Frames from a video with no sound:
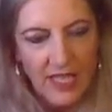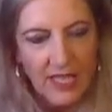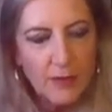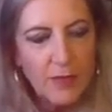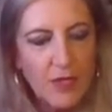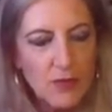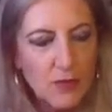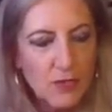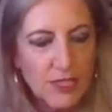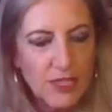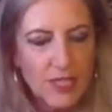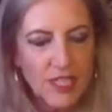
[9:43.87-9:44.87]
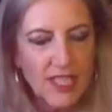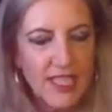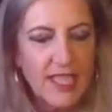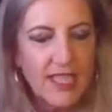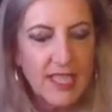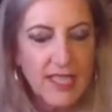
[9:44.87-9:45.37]

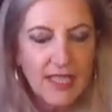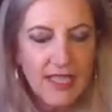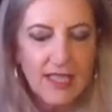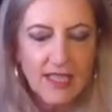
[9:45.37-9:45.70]
Emotionally,